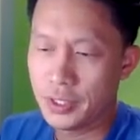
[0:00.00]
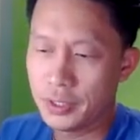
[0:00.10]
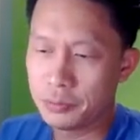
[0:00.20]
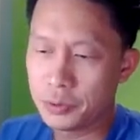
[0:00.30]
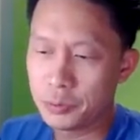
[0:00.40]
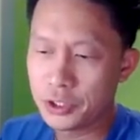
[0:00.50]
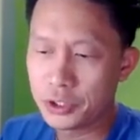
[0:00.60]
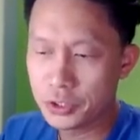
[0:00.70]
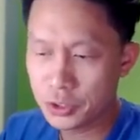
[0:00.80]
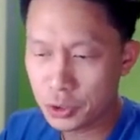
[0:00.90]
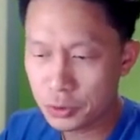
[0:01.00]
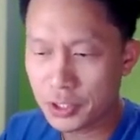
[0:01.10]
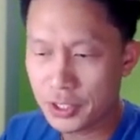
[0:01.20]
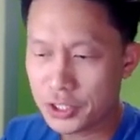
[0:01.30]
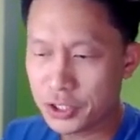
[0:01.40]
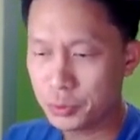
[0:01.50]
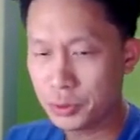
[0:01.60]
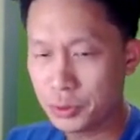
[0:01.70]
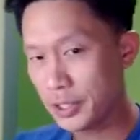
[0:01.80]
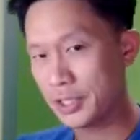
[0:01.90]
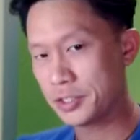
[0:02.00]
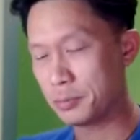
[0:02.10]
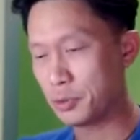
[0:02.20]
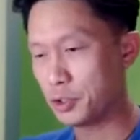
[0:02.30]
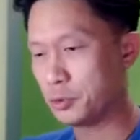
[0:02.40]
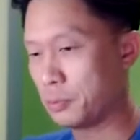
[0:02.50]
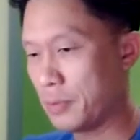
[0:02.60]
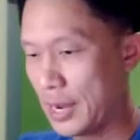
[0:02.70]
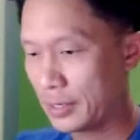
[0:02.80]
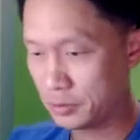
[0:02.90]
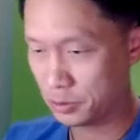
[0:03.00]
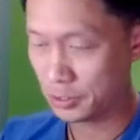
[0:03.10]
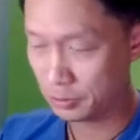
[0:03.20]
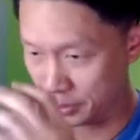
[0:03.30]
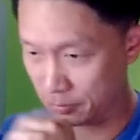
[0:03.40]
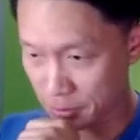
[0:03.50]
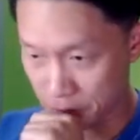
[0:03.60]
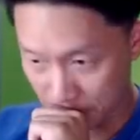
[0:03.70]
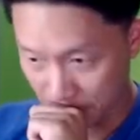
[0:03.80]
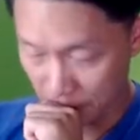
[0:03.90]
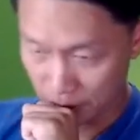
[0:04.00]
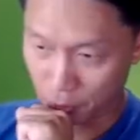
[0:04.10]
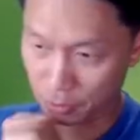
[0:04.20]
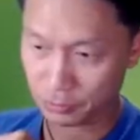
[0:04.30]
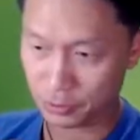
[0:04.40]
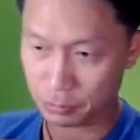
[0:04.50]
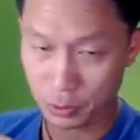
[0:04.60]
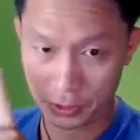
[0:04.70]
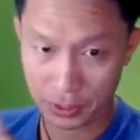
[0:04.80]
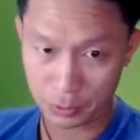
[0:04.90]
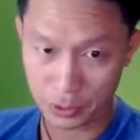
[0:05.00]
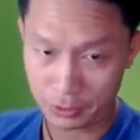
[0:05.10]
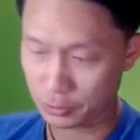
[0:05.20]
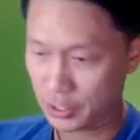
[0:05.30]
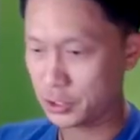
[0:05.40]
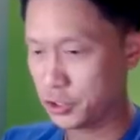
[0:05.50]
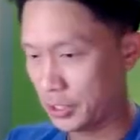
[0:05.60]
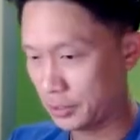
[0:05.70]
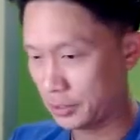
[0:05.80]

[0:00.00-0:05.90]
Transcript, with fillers: And when we do the connection, we will get a Sendbird user back. So that will give us part of the component that we need for Dash Chat.